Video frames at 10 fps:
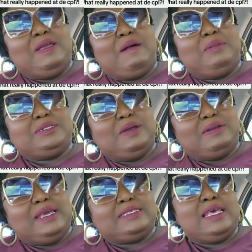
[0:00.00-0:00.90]
Y'all come out y'all
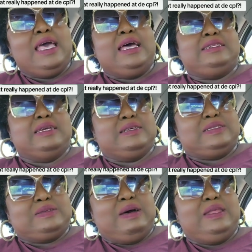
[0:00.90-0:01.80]
nice thing and
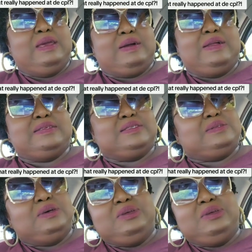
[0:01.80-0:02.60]
so on. Your colors and so on.